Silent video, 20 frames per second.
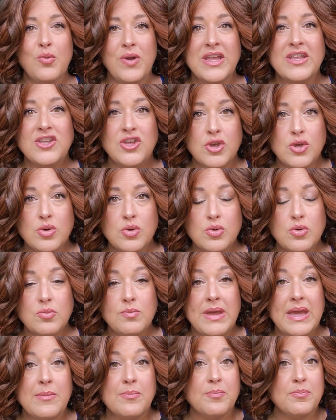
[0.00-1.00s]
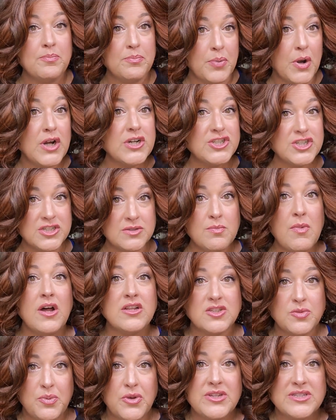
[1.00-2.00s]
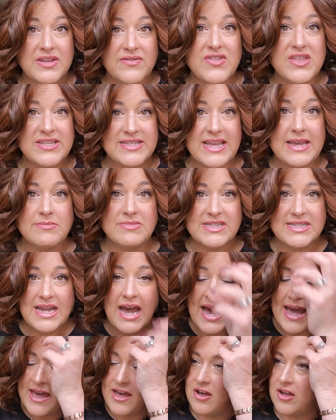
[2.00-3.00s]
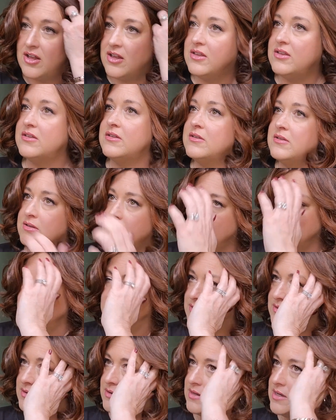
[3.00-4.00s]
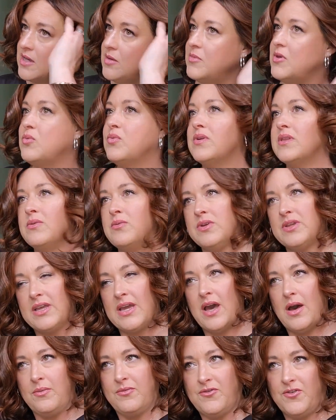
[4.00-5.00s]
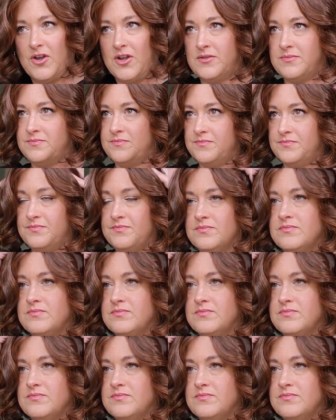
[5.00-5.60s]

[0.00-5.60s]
when you may purchase multiples of the same style, can be really, really helpful.